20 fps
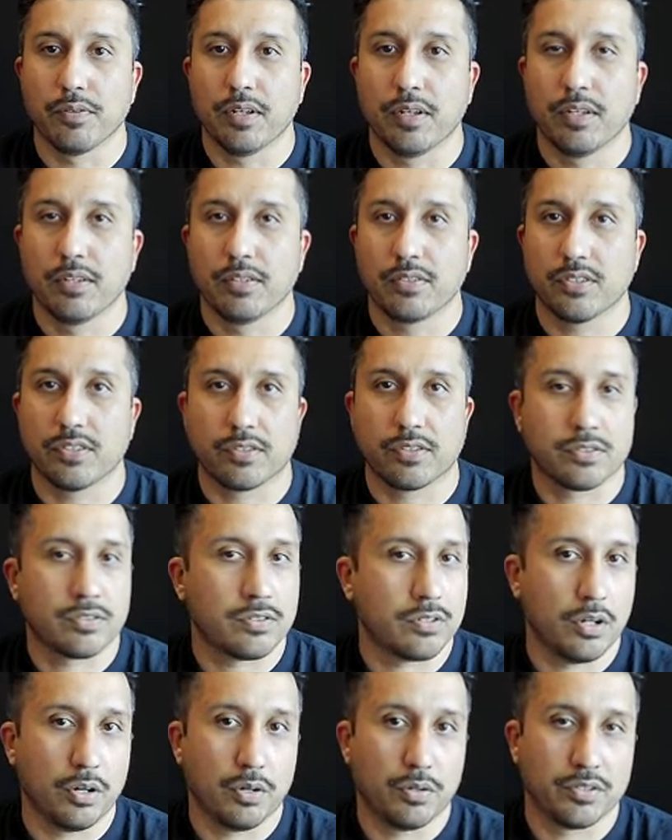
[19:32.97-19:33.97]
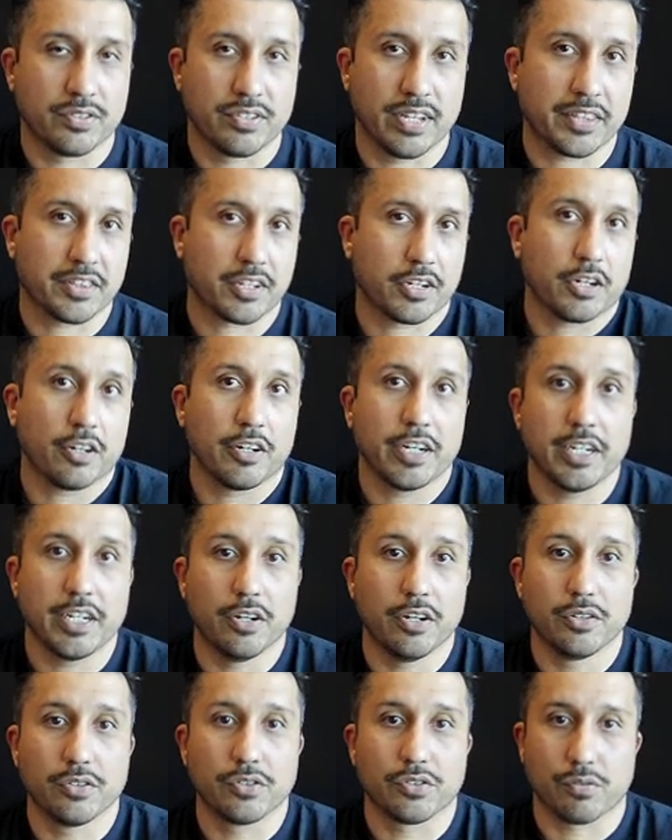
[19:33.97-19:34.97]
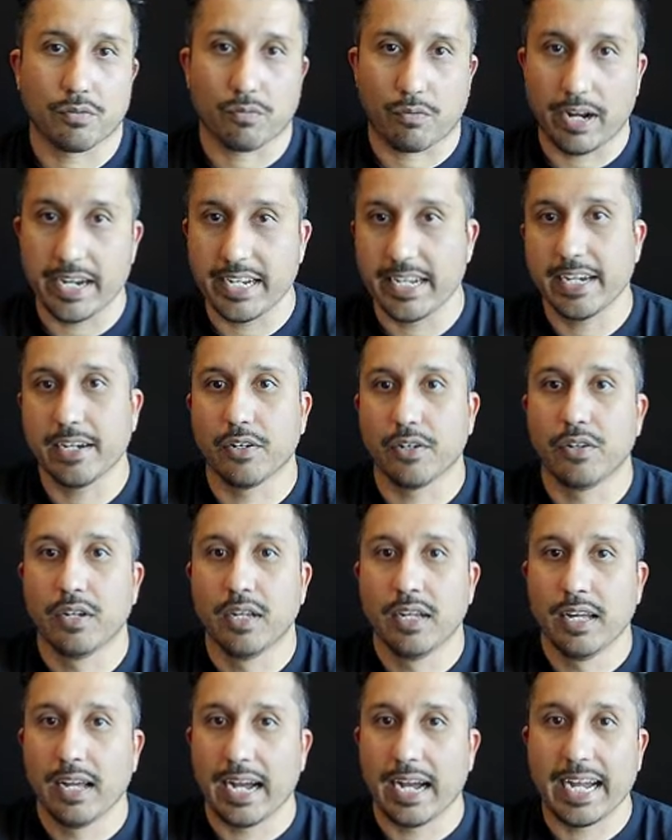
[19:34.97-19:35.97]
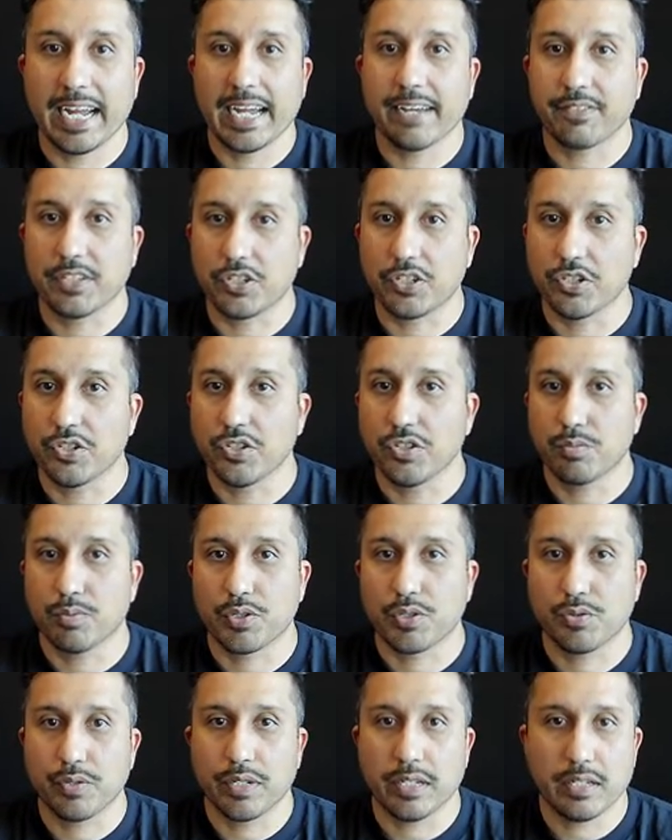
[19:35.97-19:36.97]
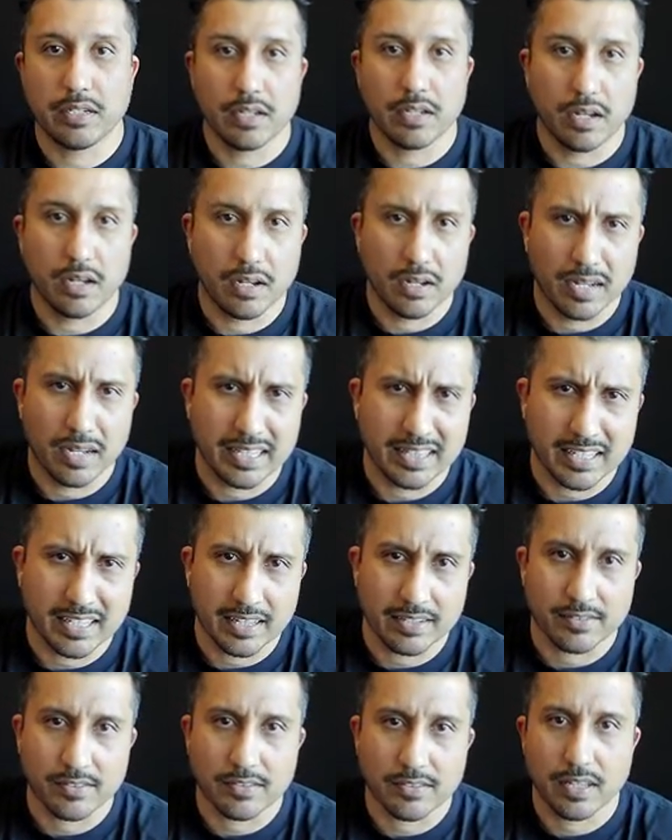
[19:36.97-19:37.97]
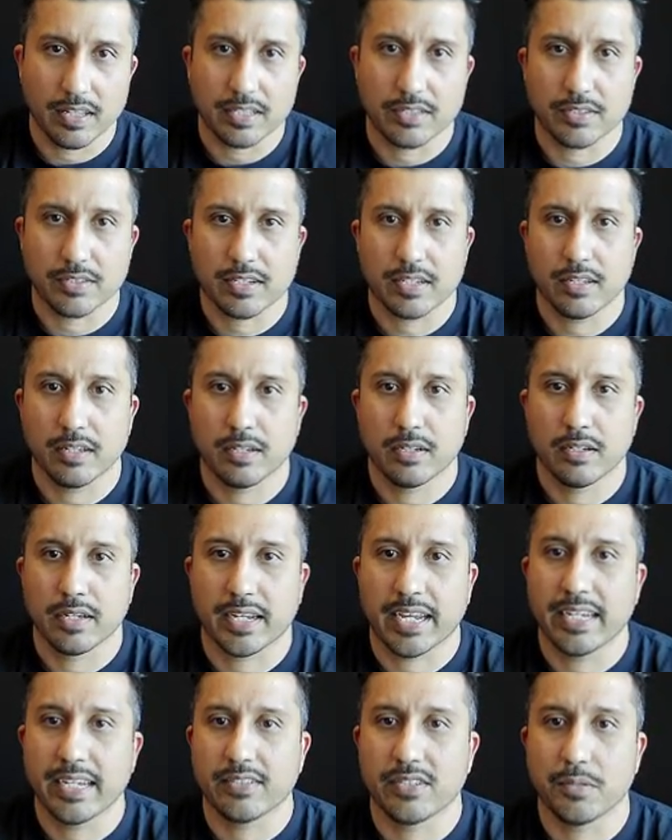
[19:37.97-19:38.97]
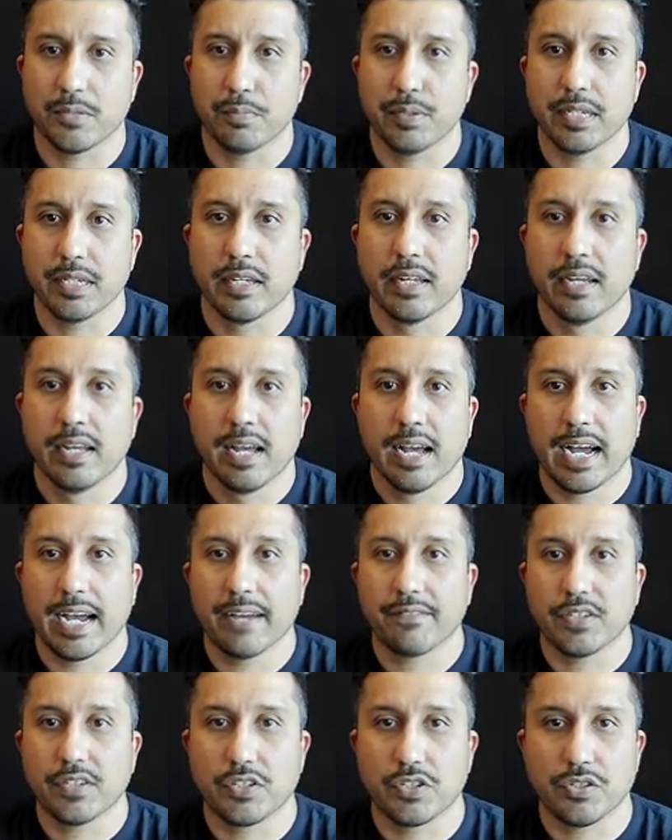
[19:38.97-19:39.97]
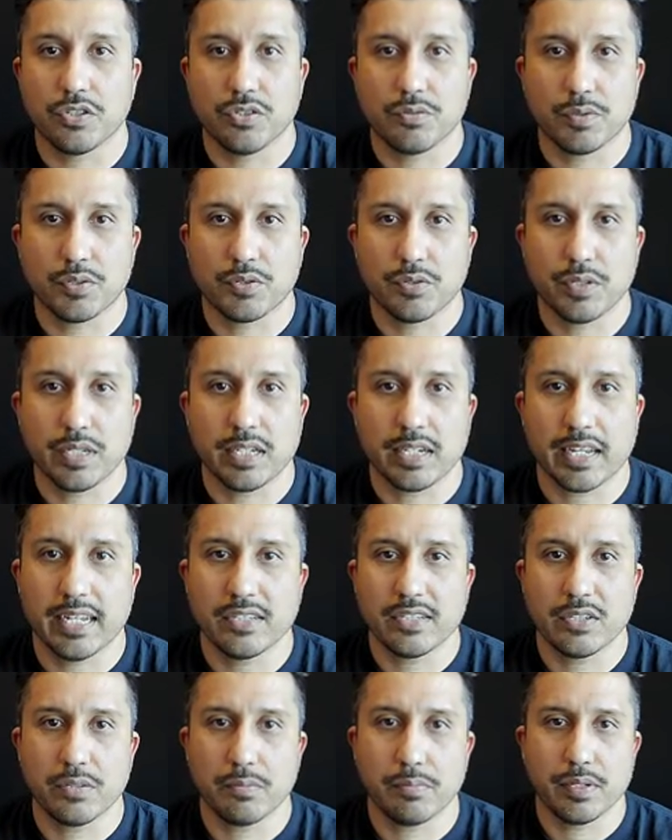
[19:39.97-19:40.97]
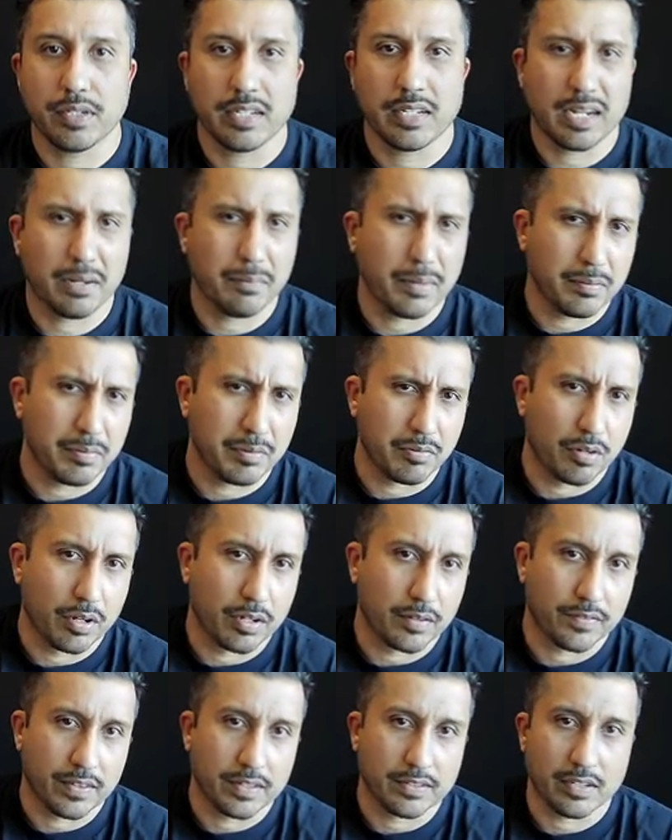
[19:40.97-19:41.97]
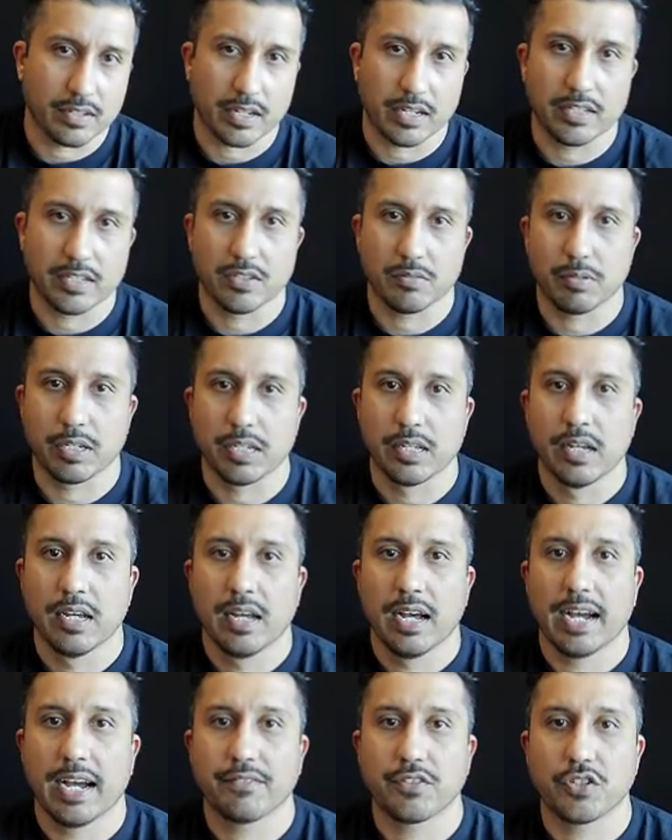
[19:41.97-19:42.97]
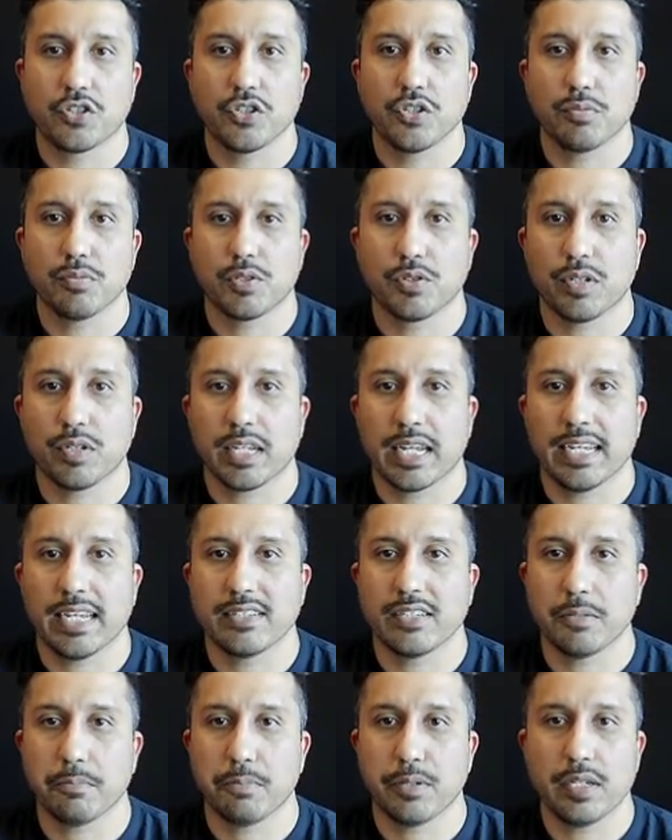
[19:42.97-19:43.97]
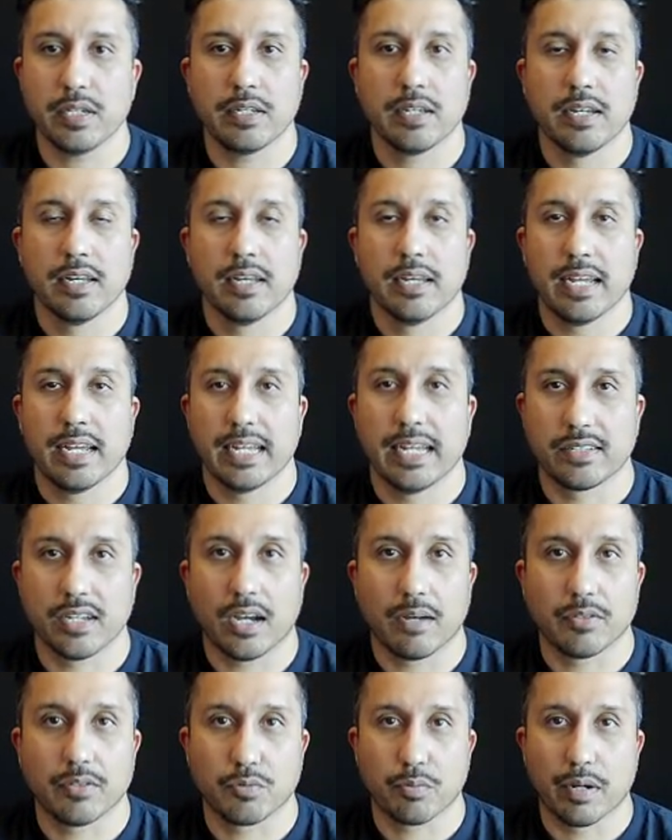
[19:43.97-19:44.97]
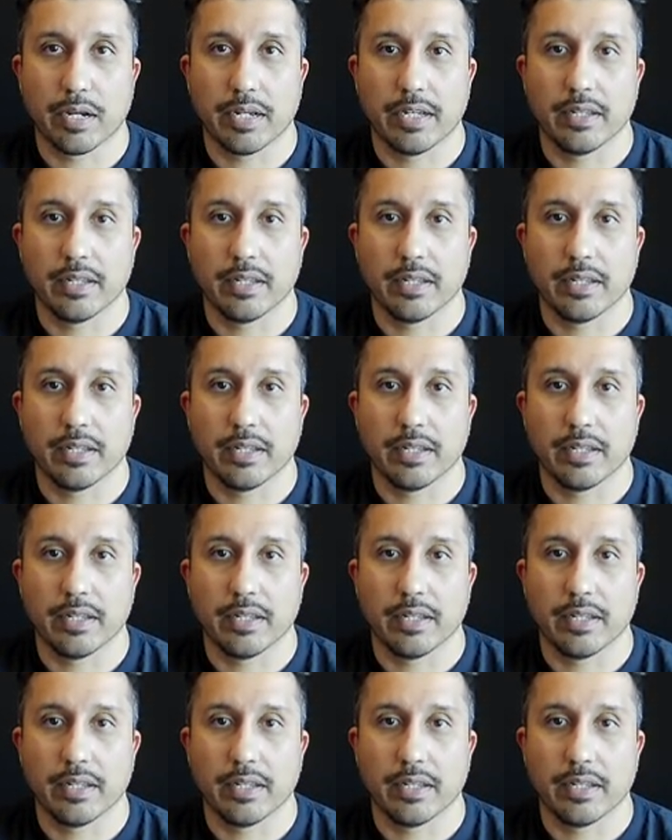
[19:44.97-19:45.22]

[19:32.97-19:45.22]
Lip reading: So Seth Curry knows right now, I have to choose between, KCP. I have to choose between KCP, and I may be wrong if that's not KCP. I have to choose between KCP and Thomas Bryant.